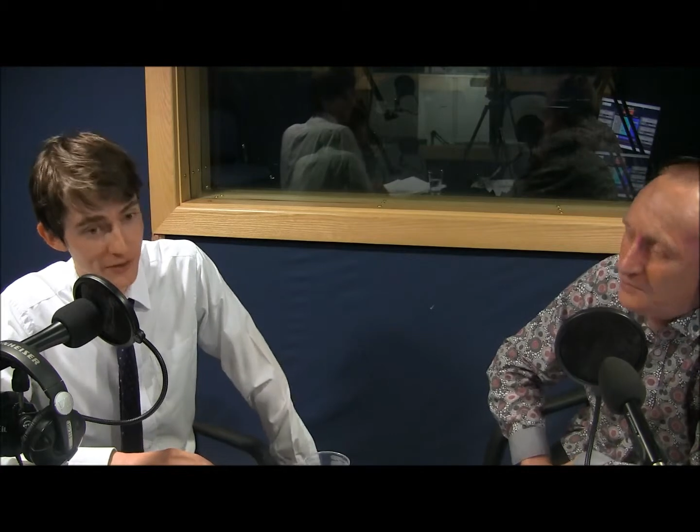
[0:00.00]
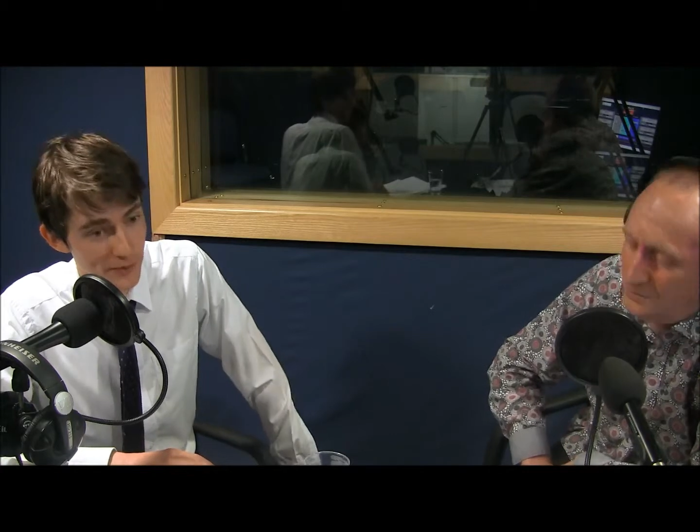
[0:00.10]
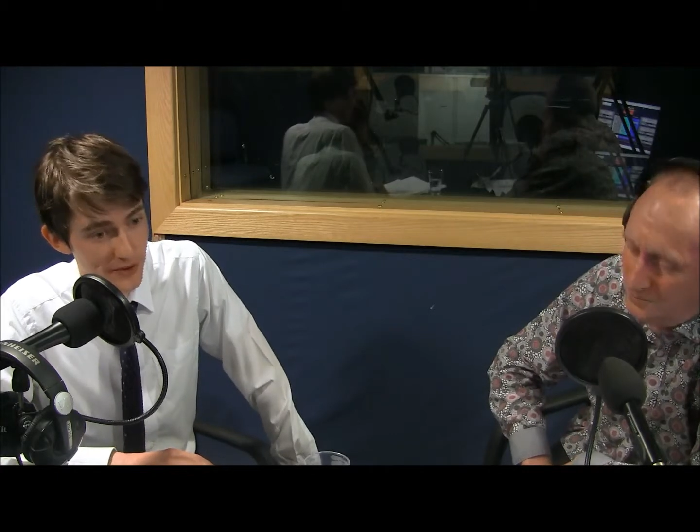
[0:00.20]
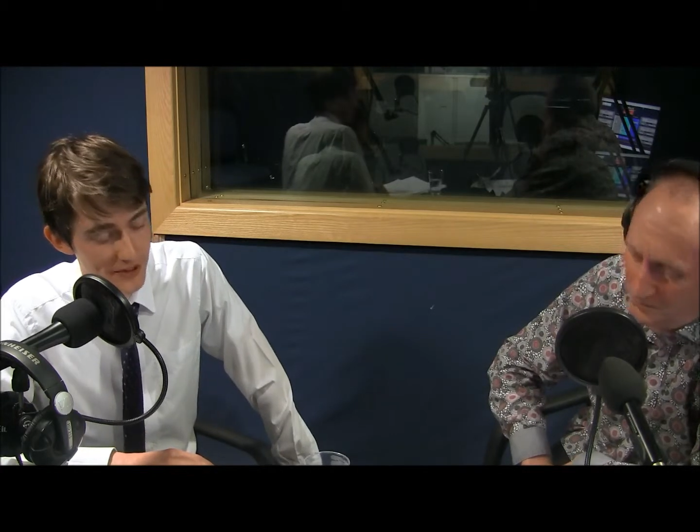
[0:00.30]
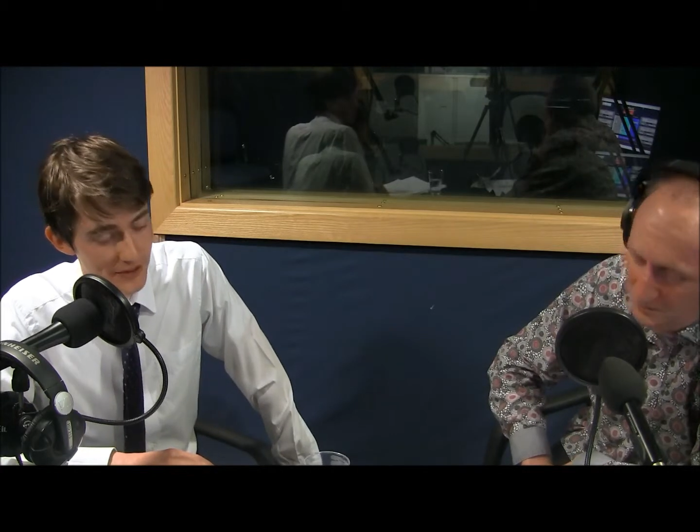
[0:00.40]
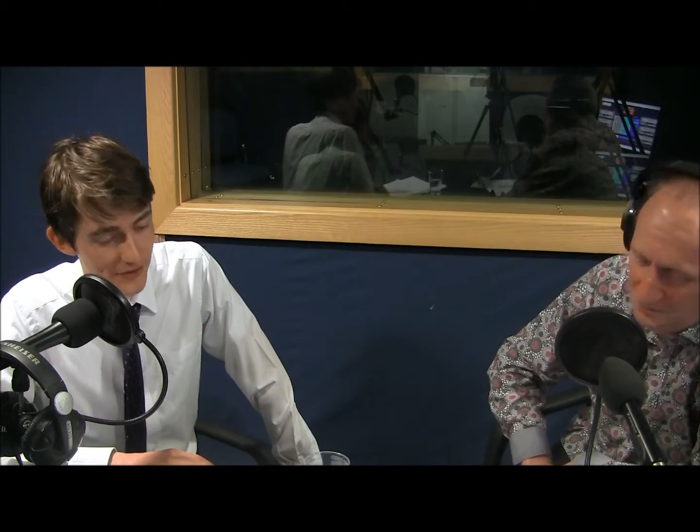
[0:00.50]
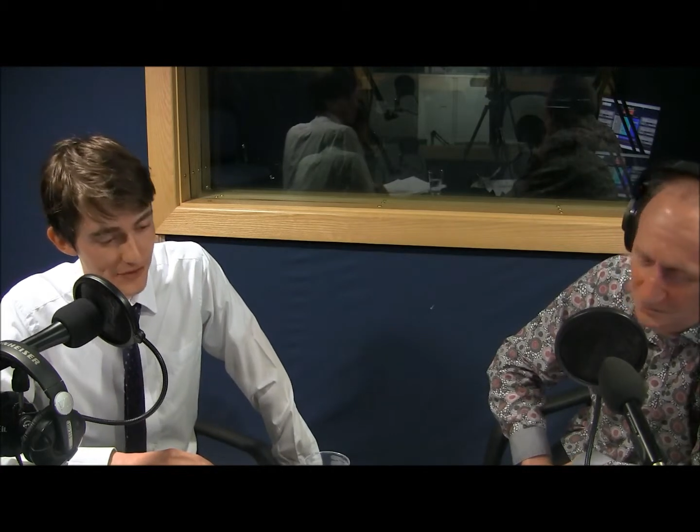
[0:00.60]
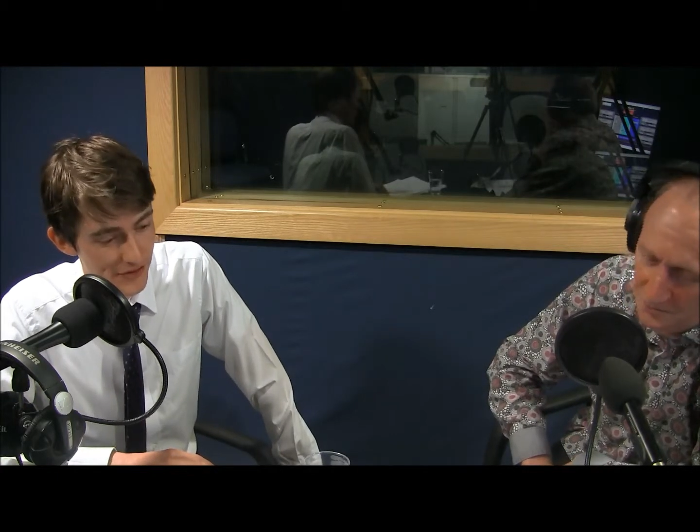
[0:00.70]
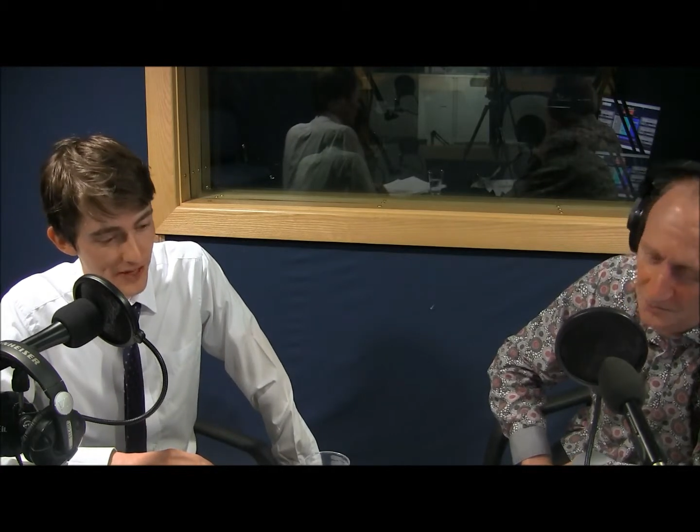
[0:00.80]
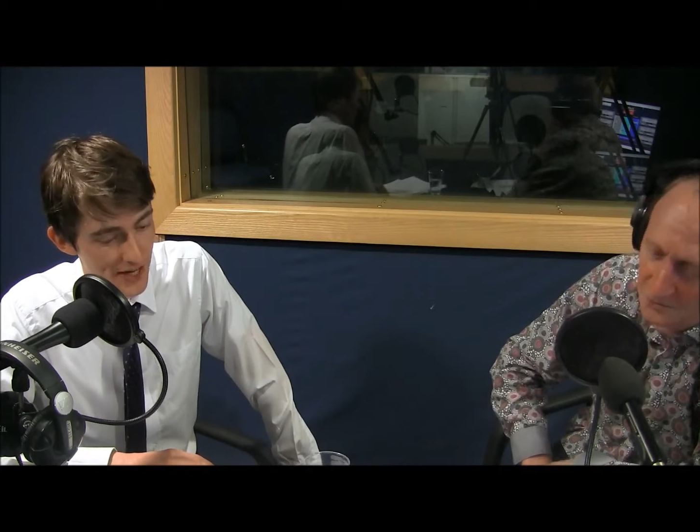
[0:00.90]

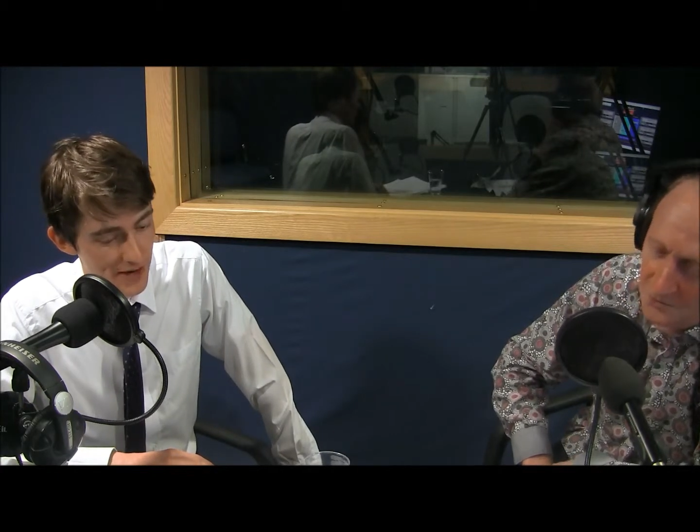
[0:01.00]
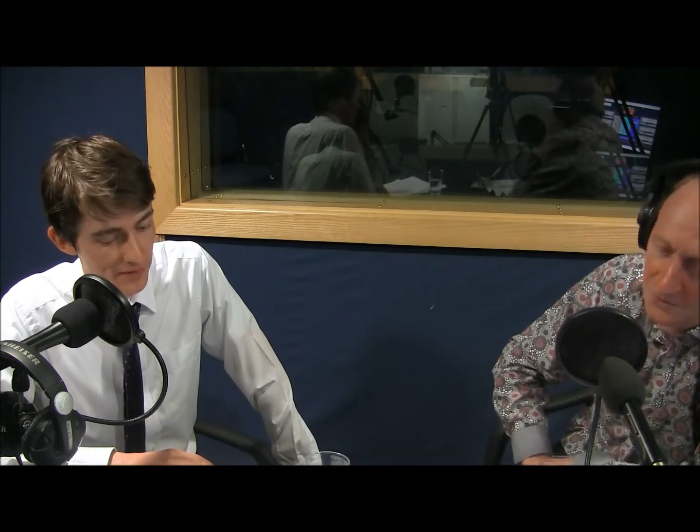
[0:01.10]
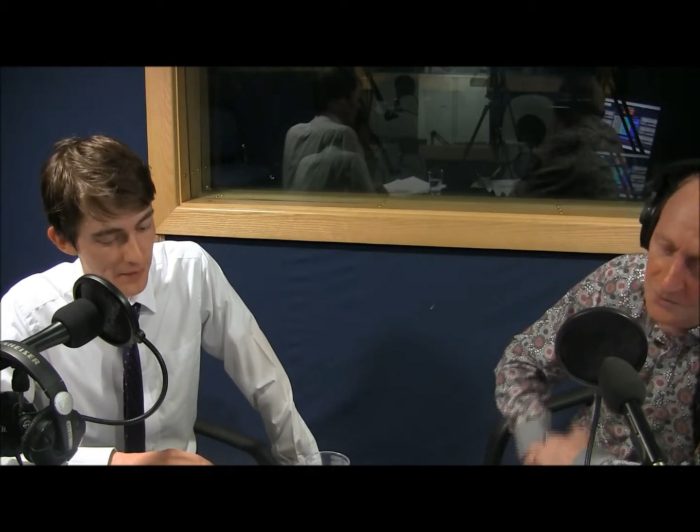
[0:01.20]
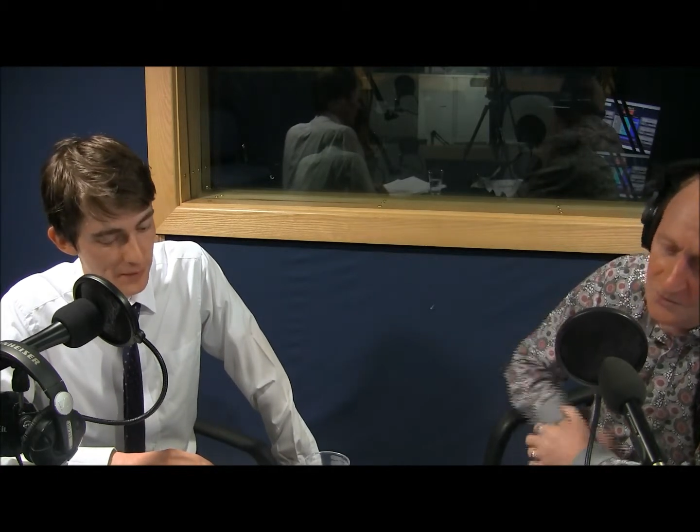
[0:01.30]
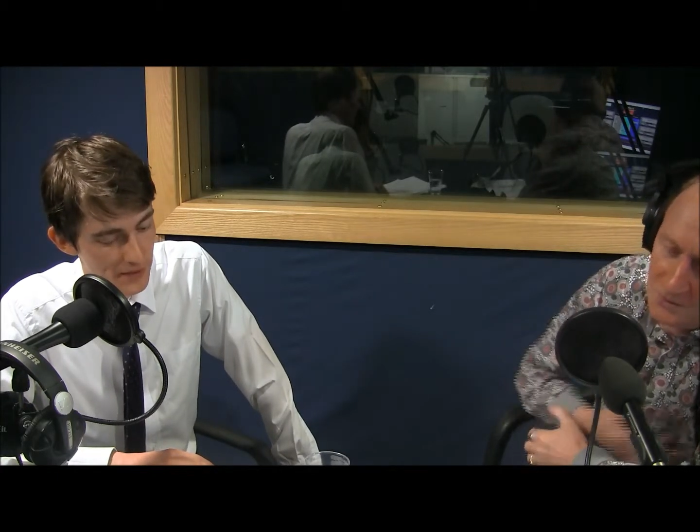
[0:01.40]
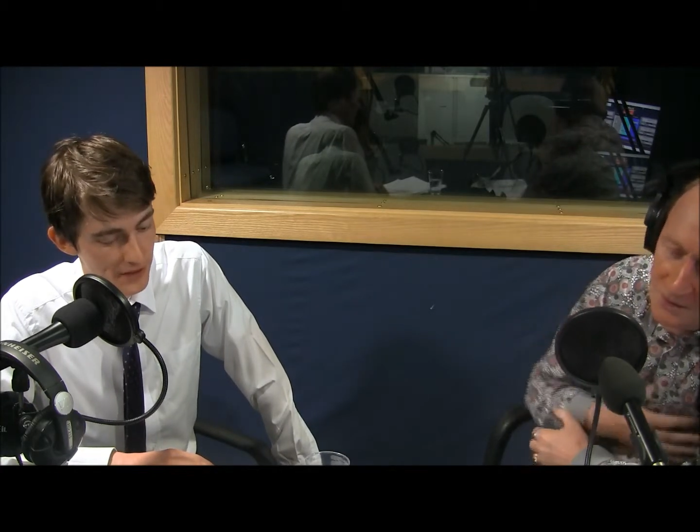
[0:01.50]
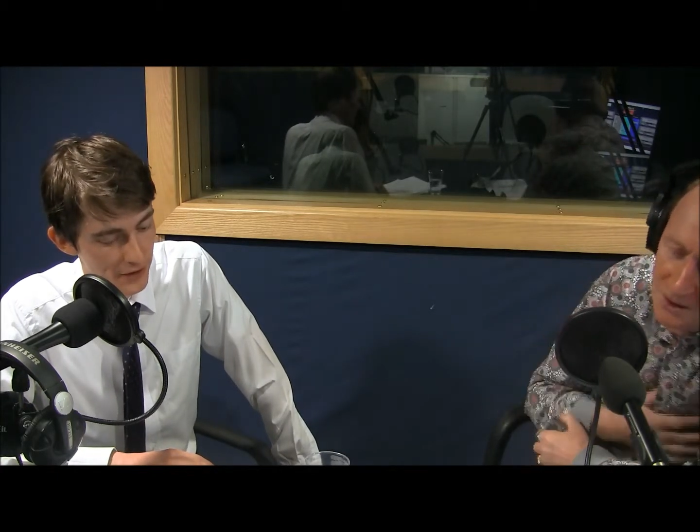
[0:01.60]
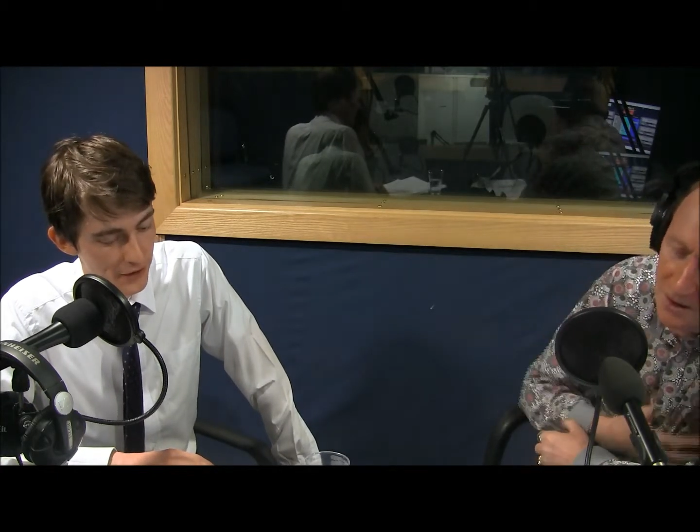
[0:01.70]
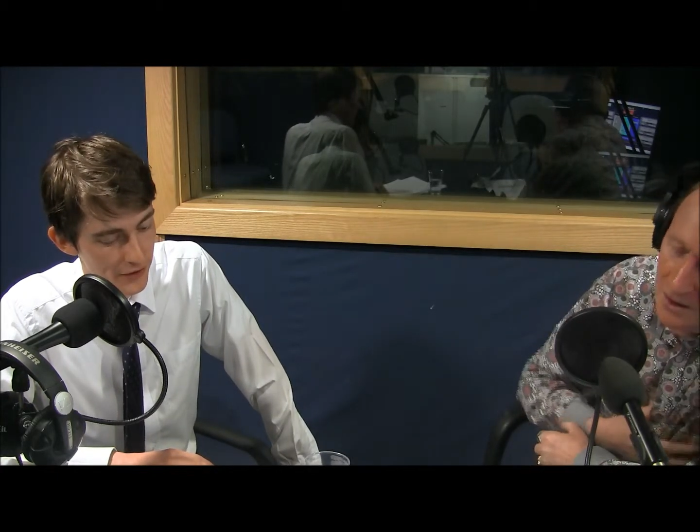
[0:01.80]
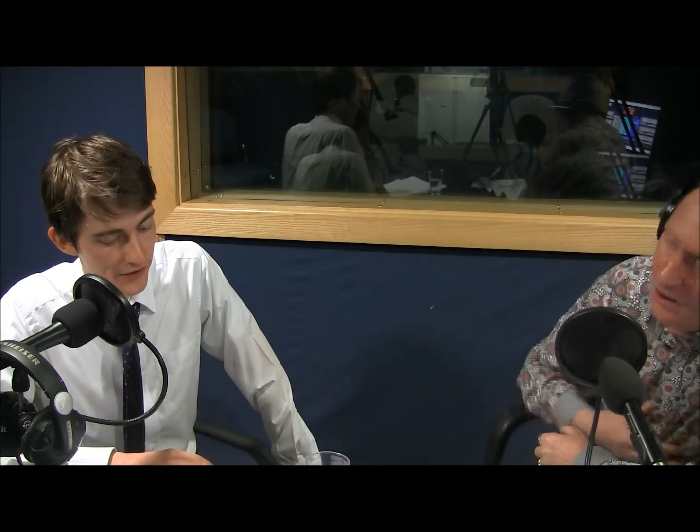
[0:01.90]
experience
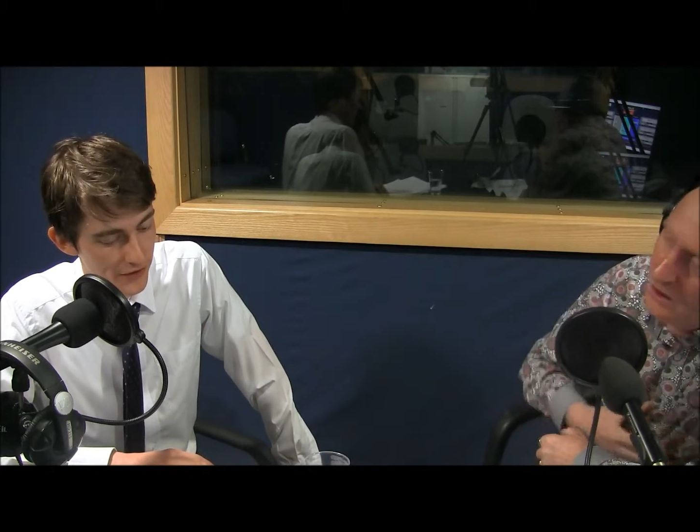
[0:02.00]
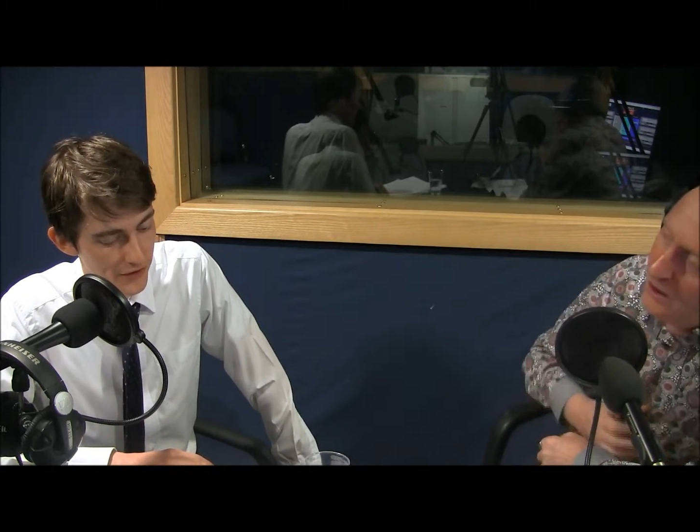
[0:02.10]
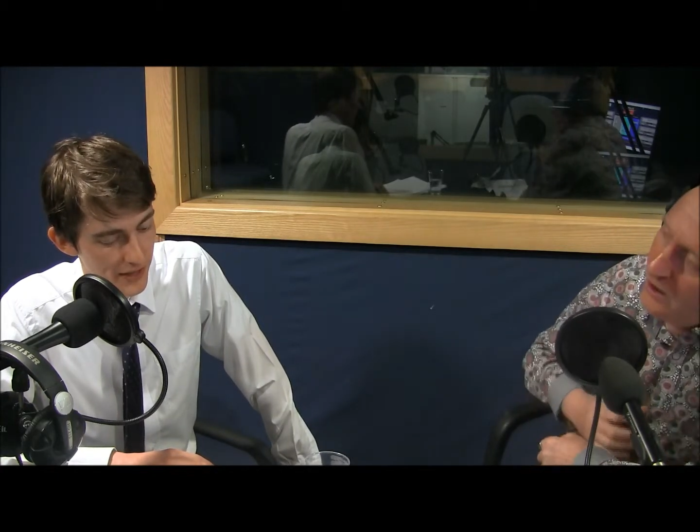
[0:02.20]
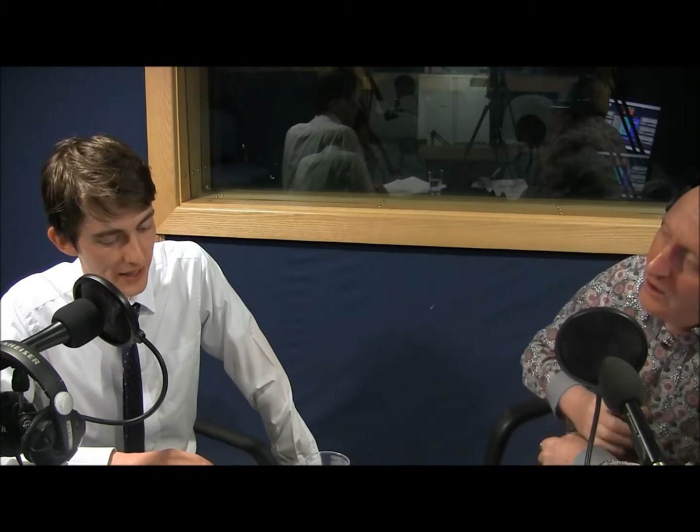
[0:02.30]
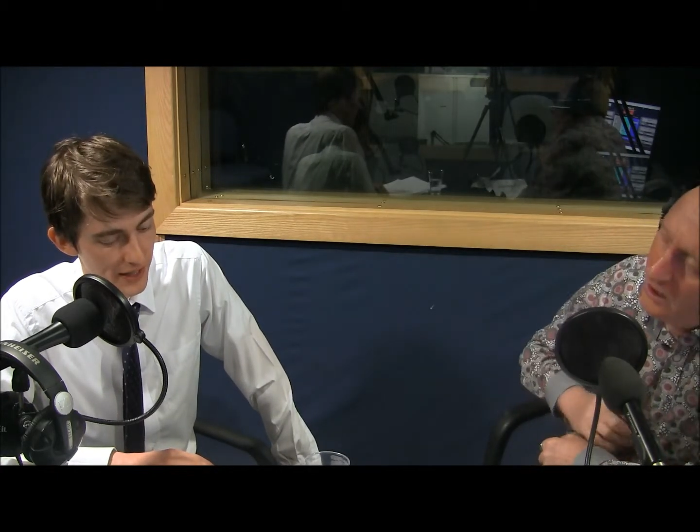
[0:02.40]
because...